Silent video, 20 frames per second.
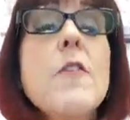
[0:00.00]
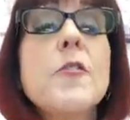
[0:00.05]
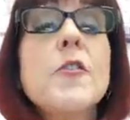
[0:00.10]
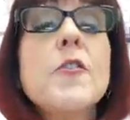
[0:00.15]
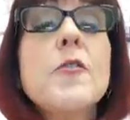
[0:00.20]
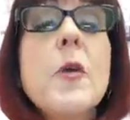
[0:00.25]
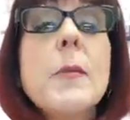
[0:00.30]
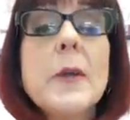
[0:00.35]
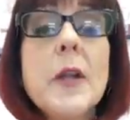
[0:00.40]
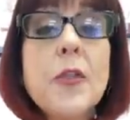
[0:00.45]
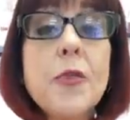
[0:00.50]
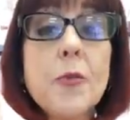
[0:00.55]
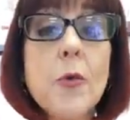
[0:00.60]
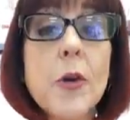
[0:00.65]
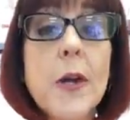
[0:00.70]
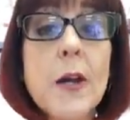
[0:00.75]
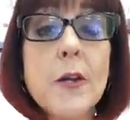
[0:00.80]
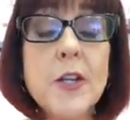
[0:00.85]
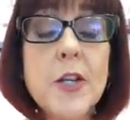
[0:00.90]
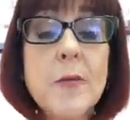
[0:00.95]
First of all, I'm going to throw
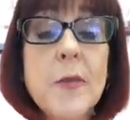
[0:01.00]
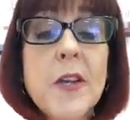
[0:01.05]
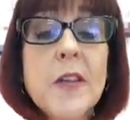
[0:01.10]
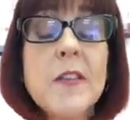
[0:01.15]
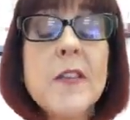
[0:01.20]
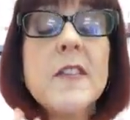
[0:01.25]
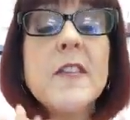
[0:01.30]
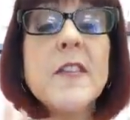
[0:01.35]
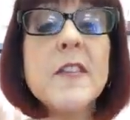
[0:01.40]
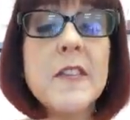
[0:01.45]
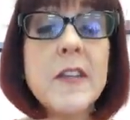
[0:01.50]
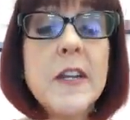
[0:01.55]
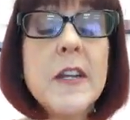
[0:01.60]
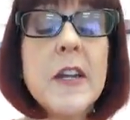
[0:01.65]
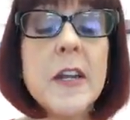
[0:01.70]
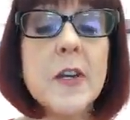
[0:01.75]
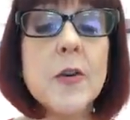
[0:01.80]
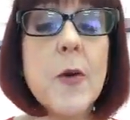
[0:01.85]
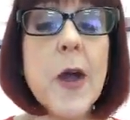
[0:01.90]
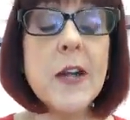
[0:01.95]
it out to you because this is an
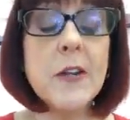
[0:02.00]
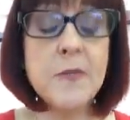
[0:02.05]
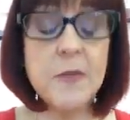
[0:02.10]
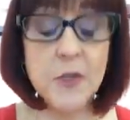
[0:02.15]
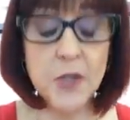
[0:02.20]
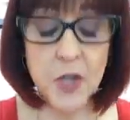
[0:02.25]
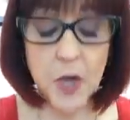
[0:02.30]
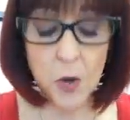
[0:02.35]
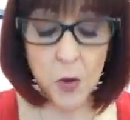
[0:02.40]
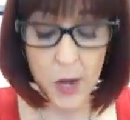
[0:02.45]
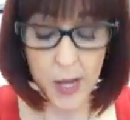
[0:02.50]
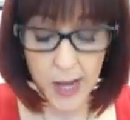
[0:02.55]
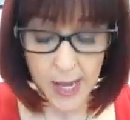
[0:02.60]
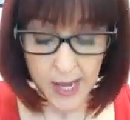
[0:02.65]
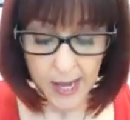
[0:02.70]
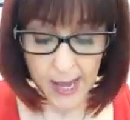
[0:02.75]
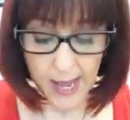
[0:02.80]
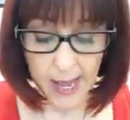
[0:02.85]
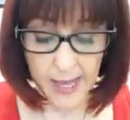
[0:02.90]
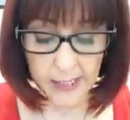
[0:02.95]
interactive show.
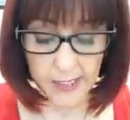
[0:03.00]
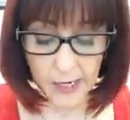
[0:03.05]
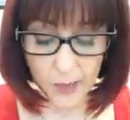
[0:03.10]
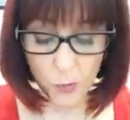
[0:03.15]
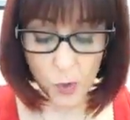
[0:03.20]
And I